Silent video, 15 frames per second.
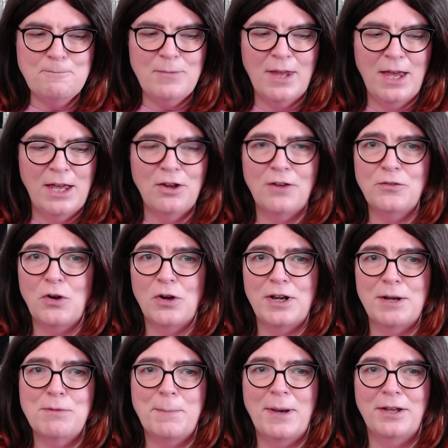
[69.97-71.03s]
and I've got a
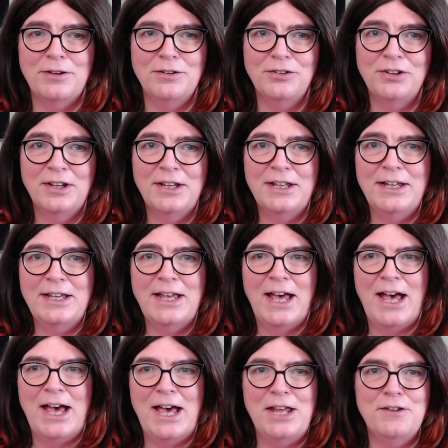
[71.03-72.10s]
number of buttons,
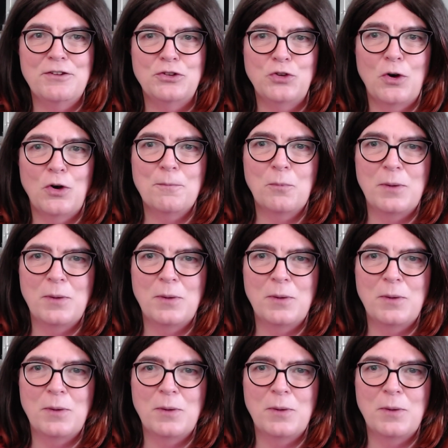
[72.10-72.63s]
and the top